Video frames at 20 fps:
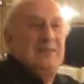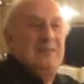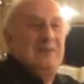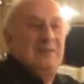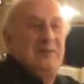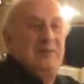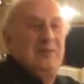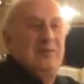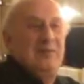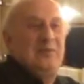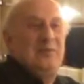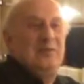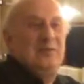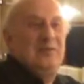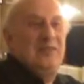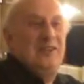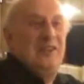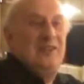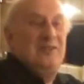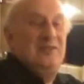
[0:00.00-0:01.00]
But if you're on
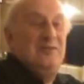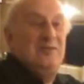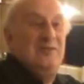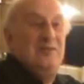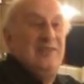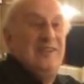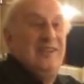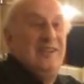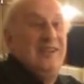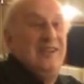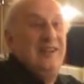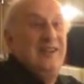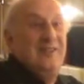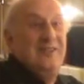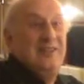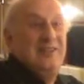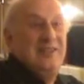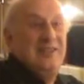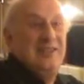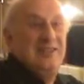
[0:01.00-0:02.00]
stage, you've got to get out of it
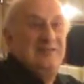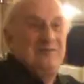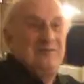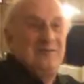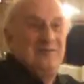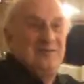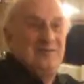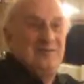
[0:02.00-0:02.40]
yourself,